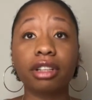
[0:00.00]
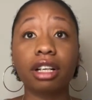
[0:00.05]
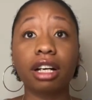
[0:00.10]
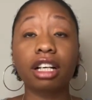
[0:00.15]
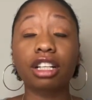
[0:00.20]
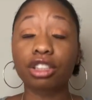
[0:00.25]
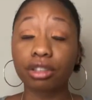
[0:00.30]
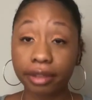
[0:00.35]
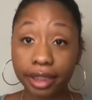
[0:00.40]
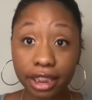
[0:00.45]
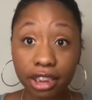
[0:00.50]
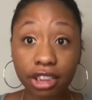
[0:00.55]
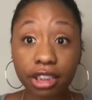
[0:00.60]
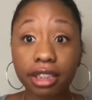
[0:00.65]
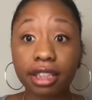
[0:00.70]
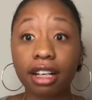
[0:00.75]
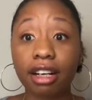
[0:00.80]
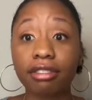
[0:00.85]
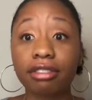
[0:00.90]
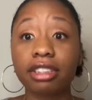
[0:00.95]
a cringy
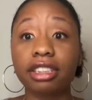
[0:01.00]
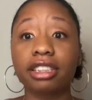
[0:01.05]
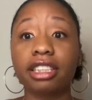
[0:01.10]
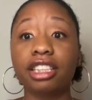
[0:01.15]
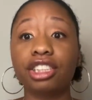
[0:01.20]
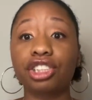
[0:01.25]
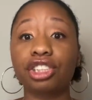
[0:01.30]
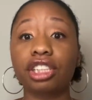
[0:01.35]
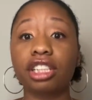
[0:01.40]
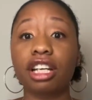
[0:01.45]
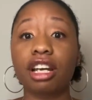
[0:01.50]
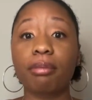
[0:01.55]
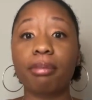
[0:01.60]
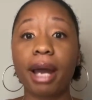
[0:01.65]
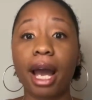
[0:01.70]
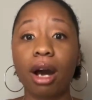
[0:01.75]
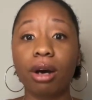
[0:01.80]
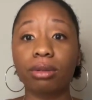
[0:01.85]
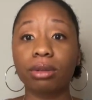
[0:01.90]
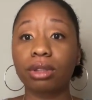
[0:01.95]
conversation
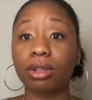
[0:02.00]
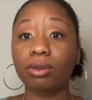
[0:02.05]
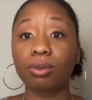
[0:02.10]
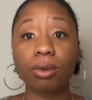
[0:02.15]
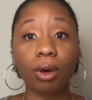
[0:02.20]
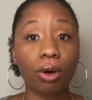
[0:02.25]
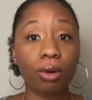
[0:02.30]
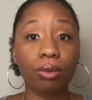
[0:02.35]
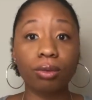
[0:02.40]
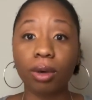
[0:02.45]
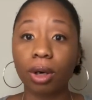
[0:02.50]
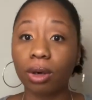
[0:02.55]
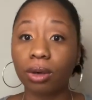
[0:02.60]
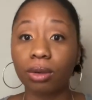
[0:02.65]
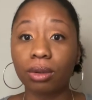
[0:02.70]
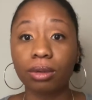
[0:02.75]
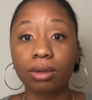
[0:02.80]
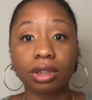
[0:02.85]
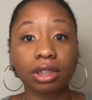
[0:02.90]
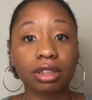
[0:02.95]
about the
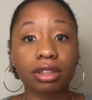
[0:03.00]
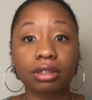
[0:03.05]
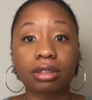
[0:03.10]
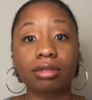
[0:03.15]
whoa or